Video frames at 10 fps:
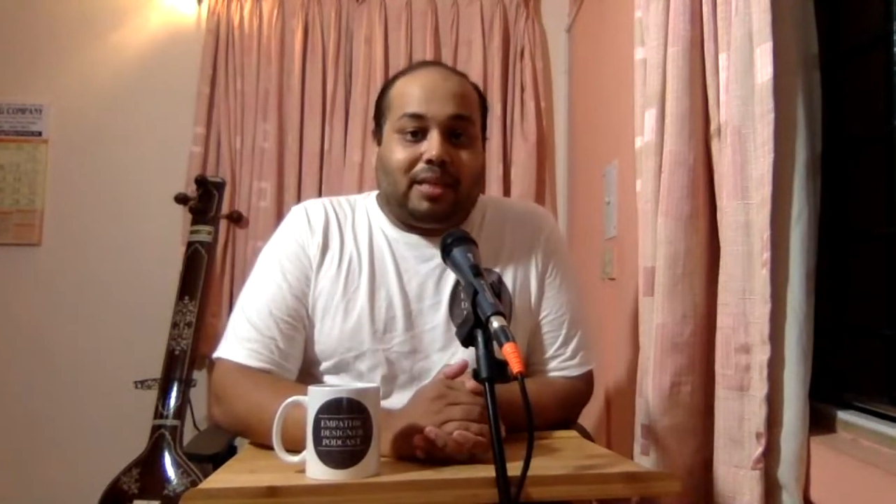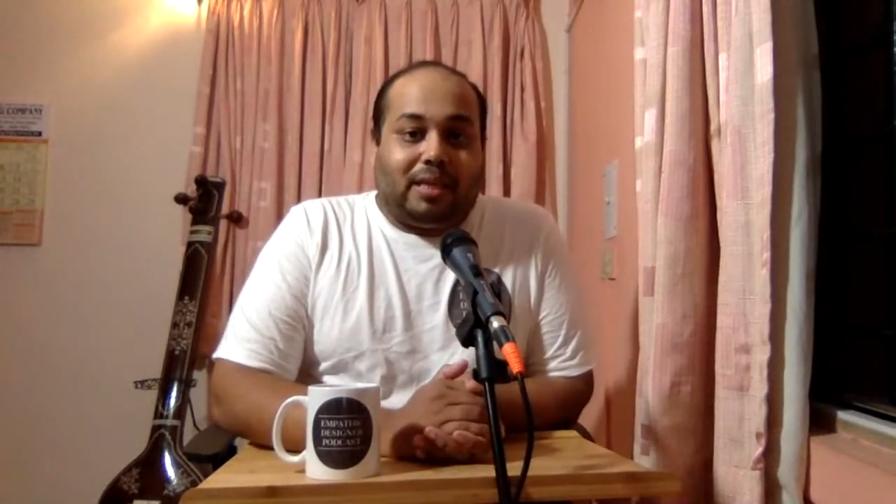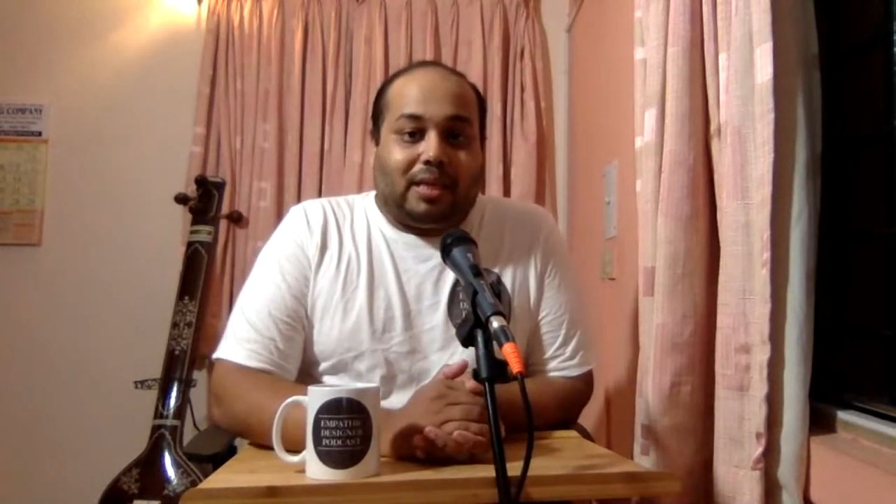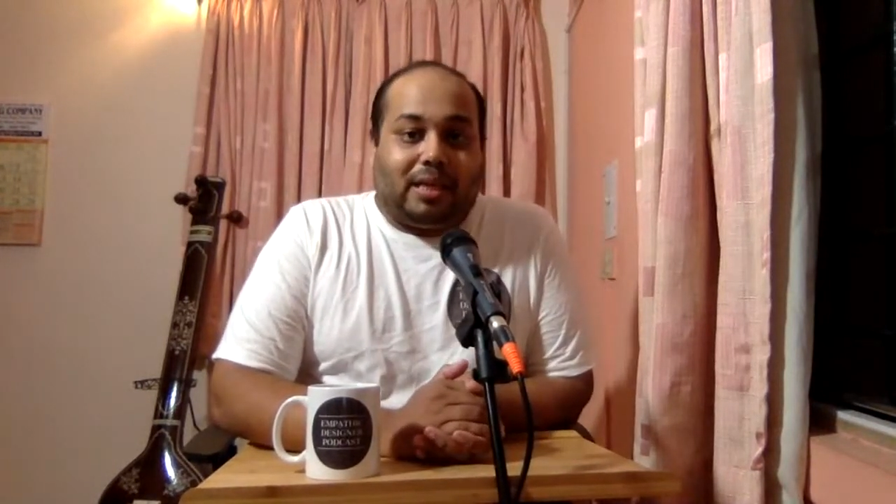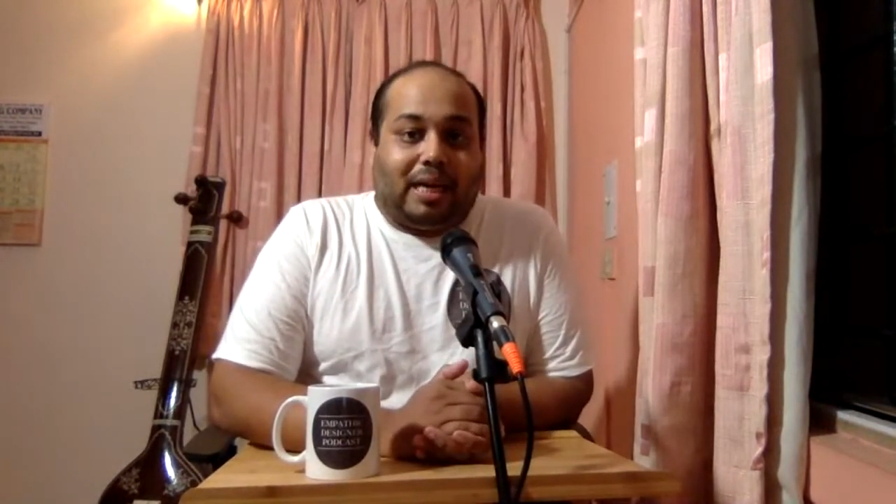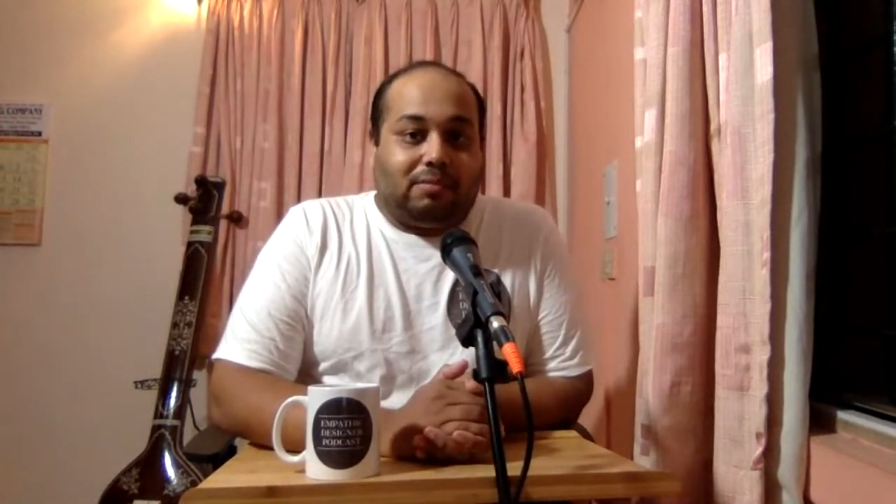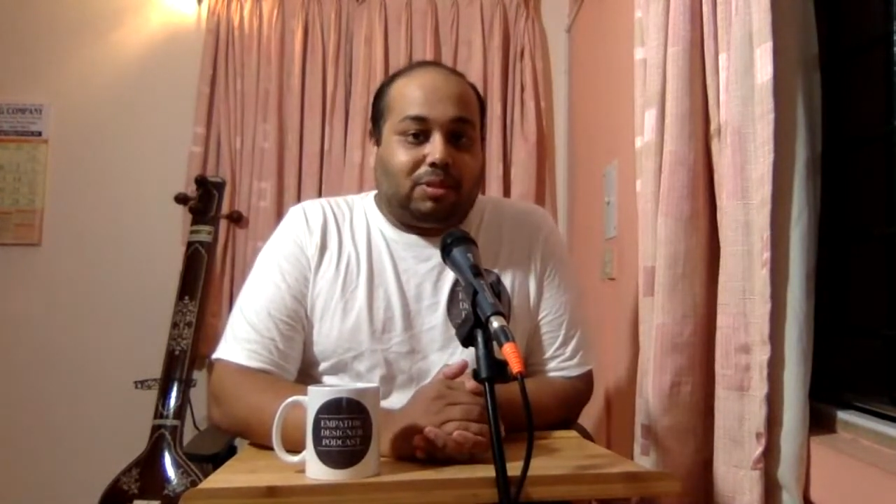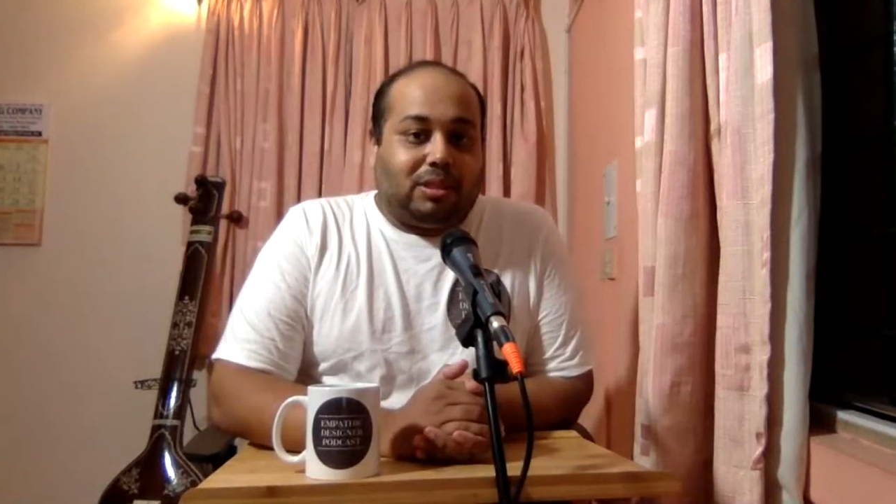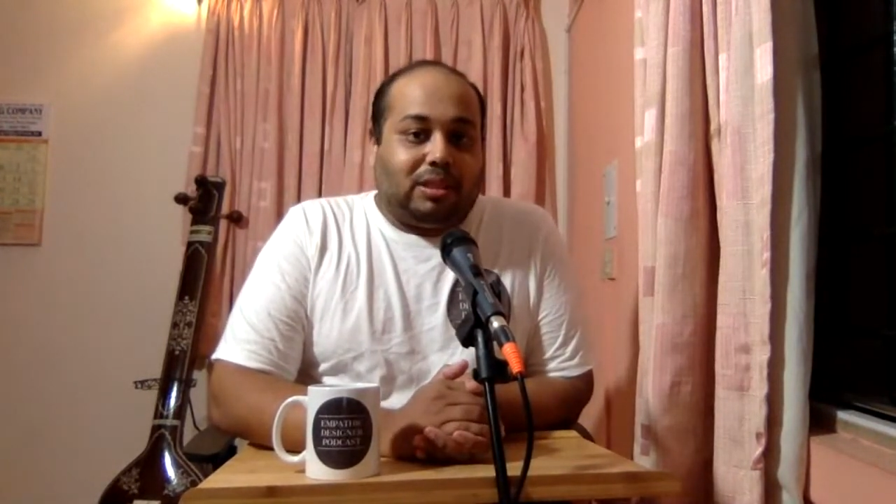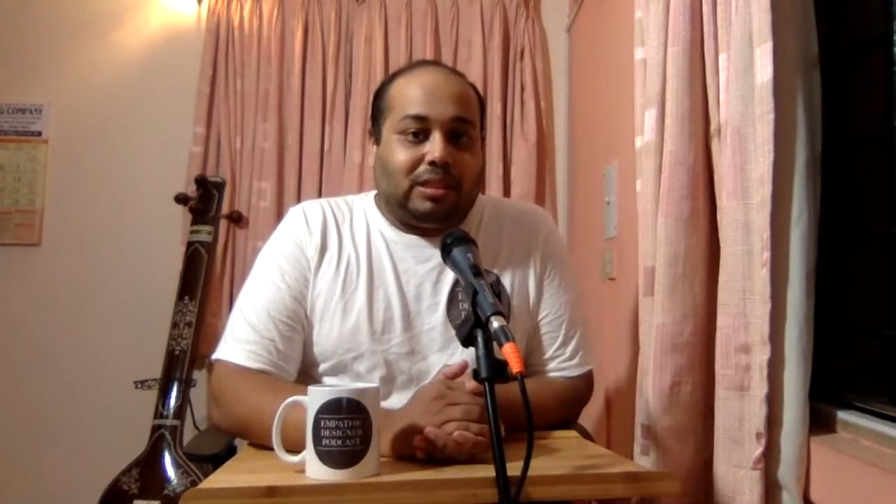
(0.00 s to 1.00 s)
I
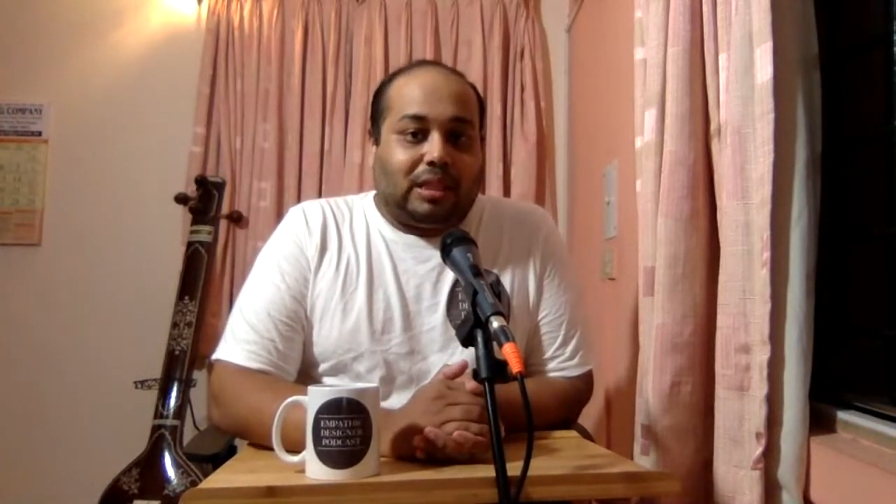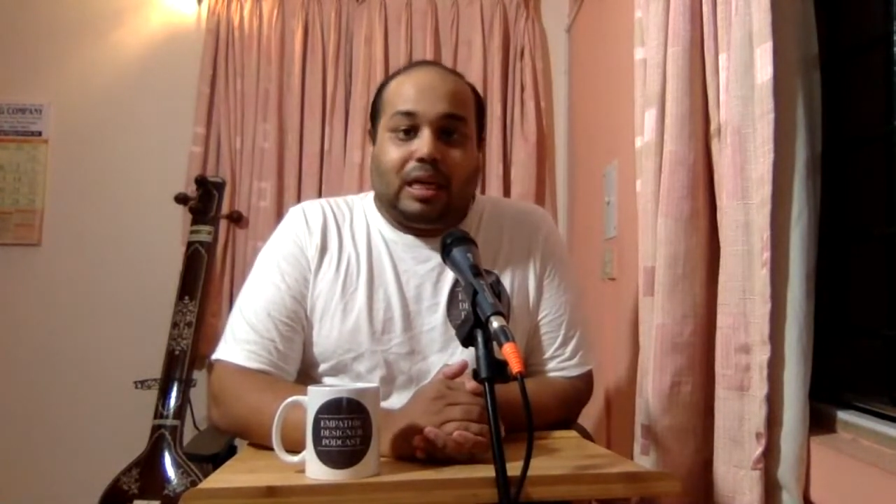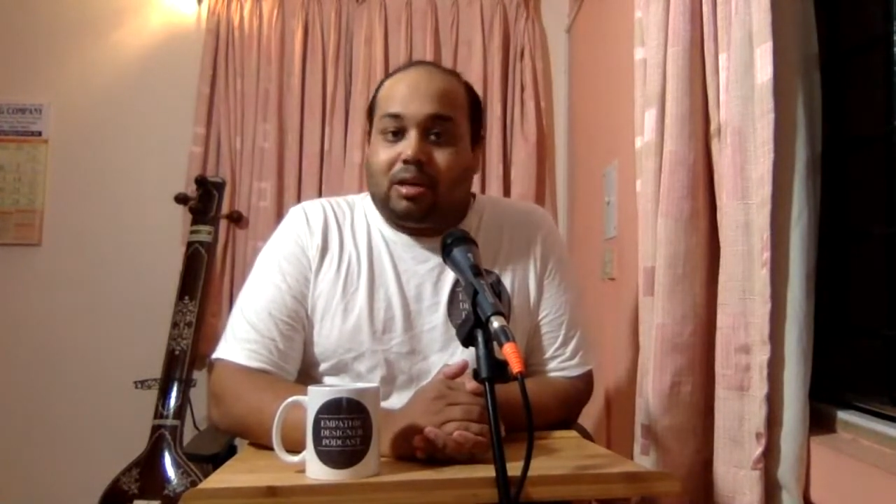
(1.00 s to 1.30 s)
was a little